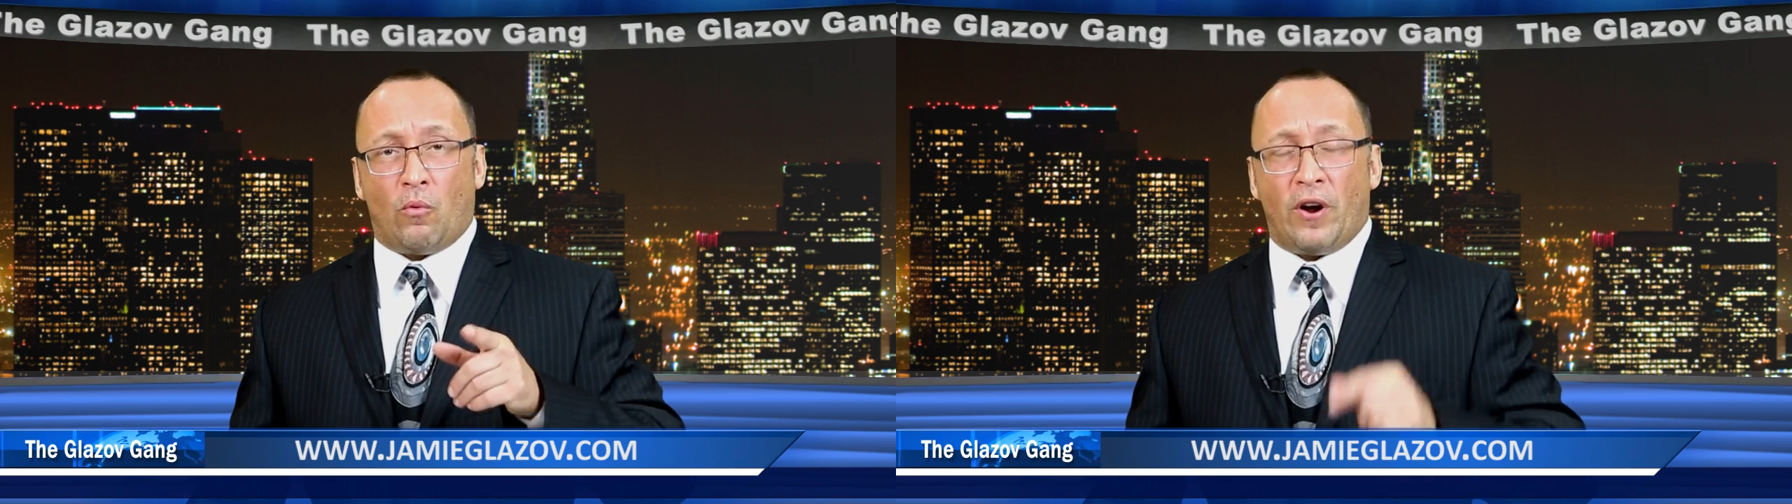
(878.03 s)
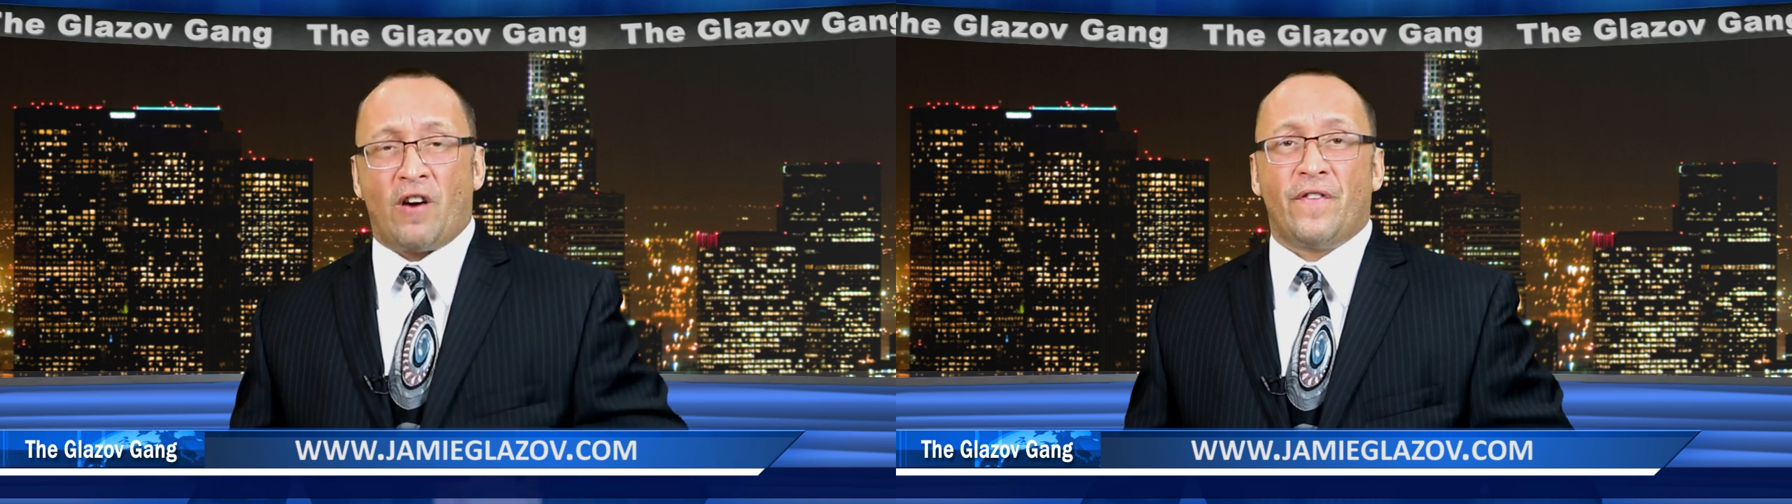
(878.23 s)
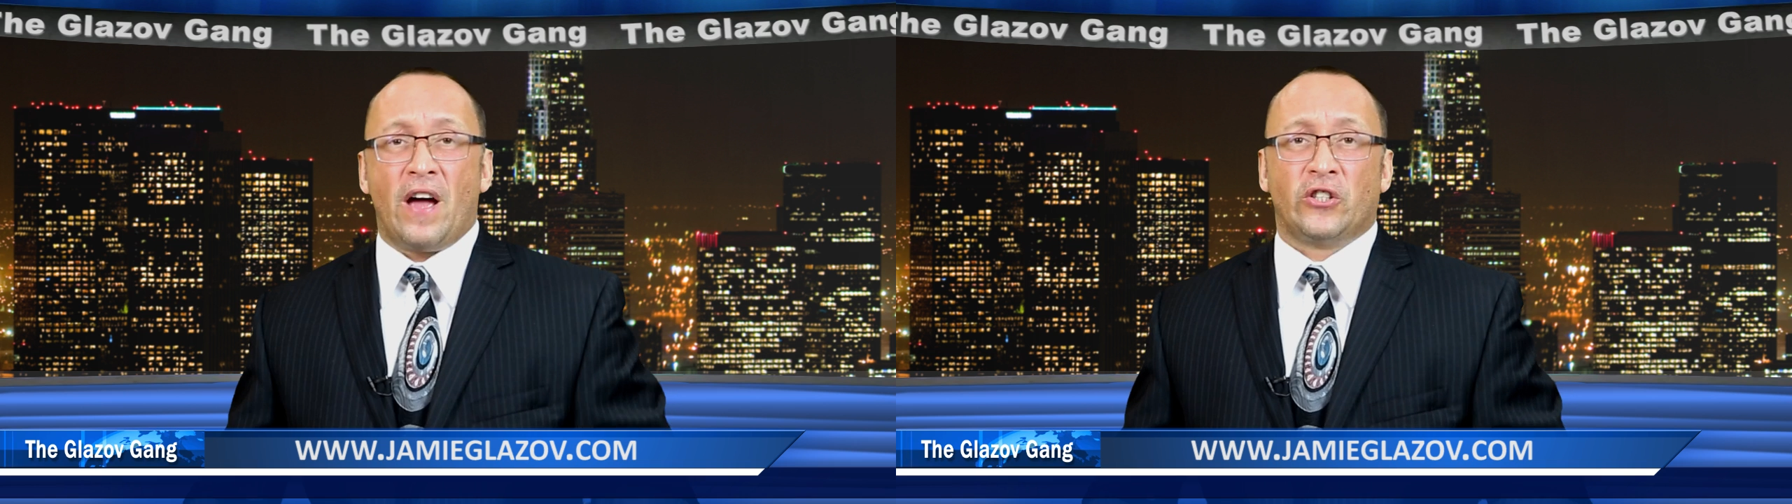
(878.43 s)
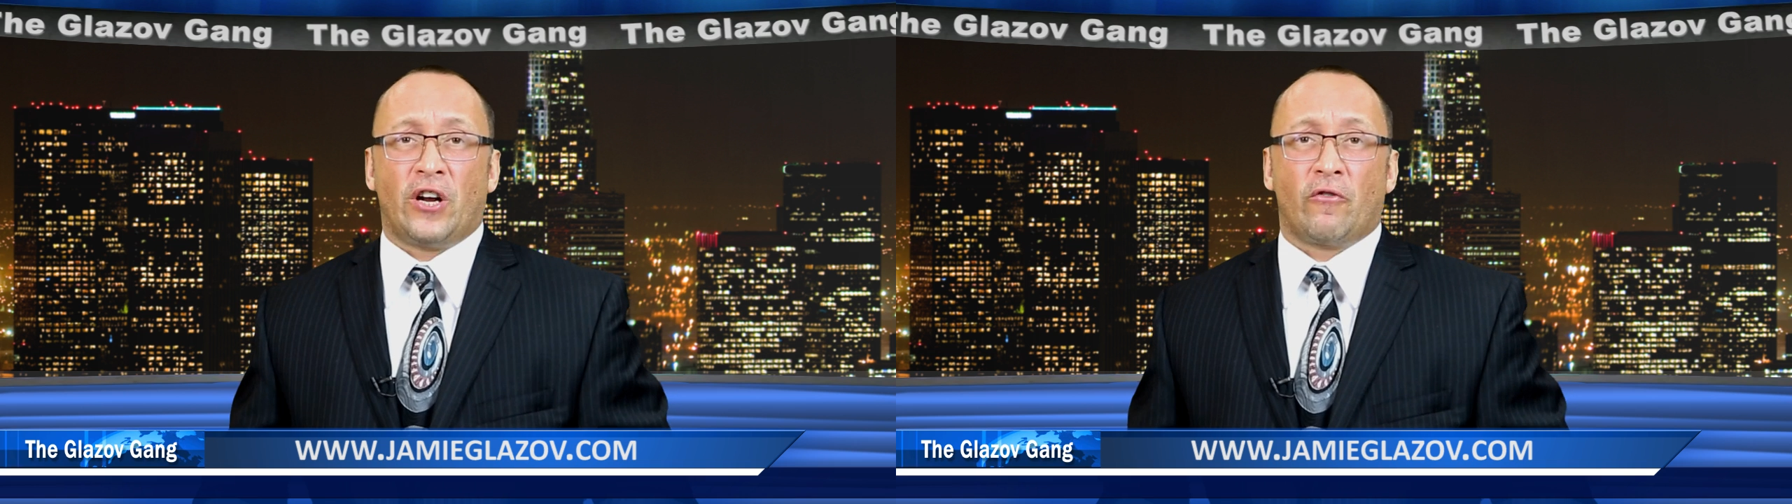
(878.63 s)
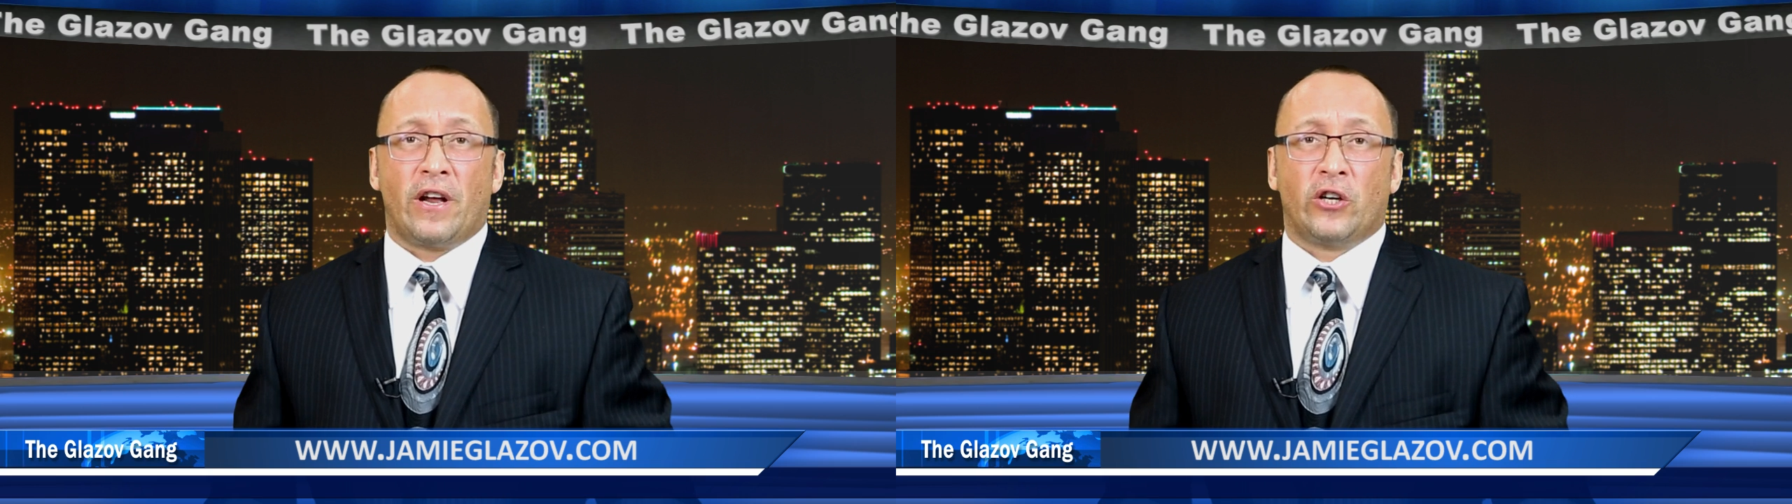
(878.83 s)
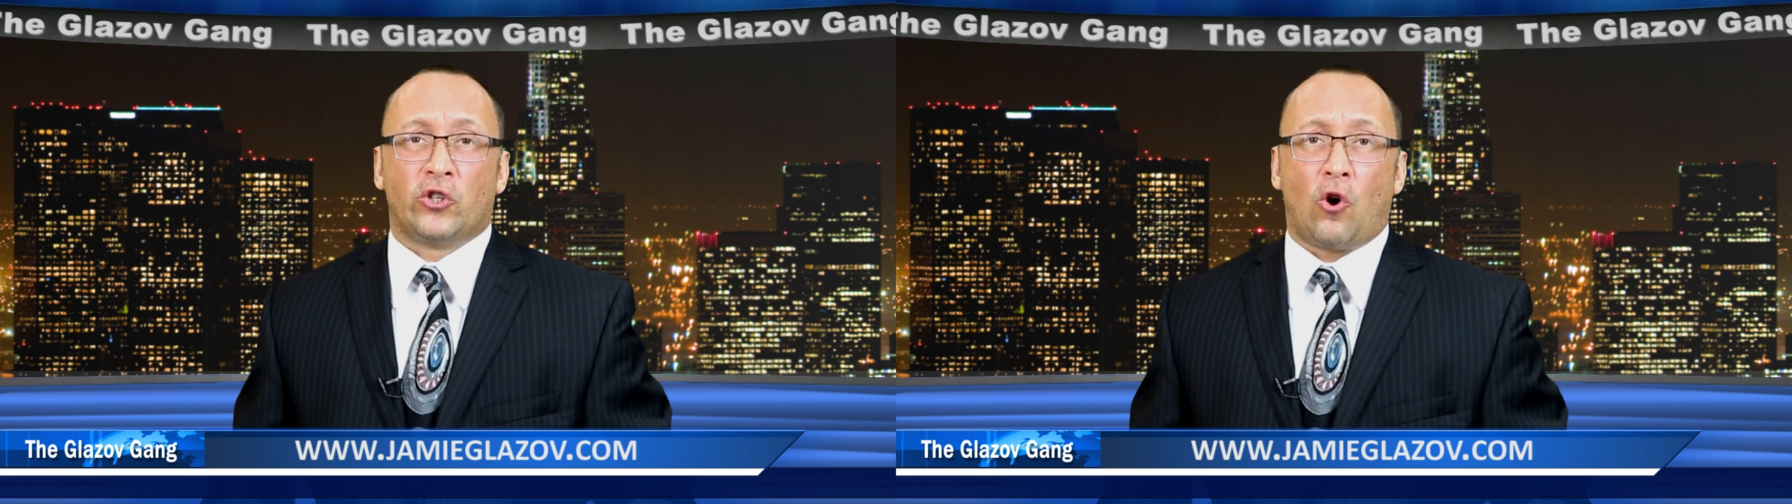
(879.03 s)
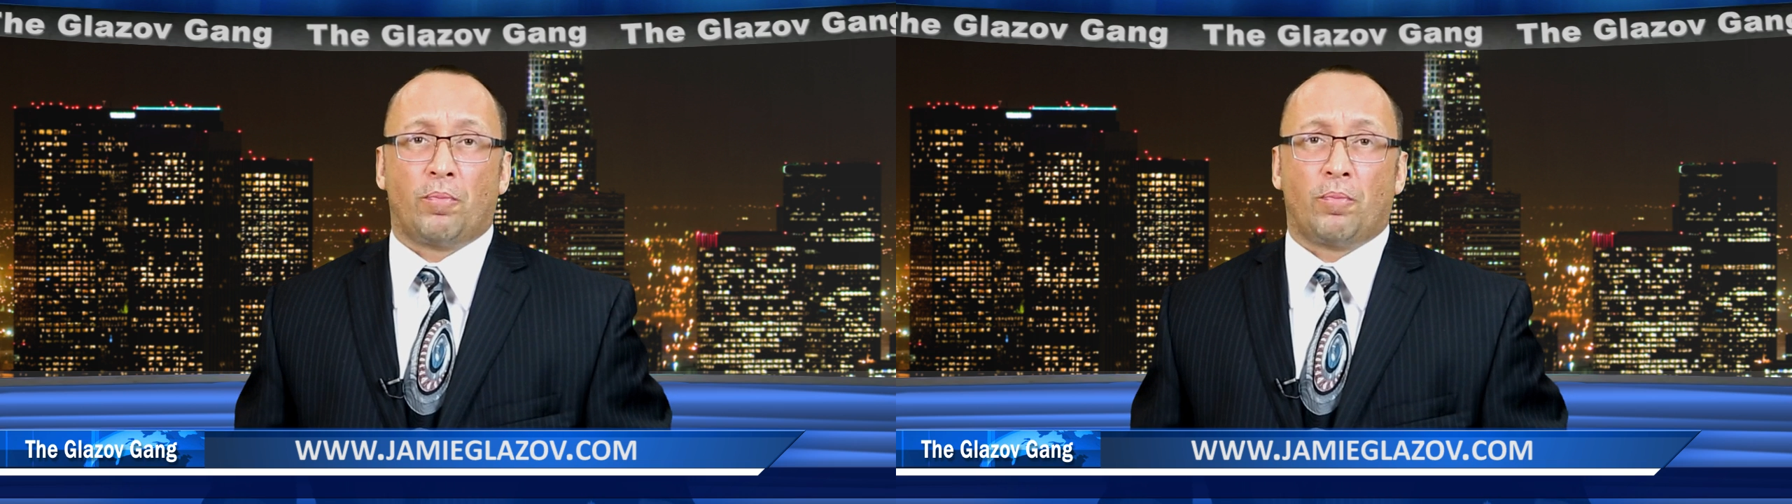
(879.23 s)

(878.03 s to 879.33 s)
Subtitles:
we are a fan-generated show.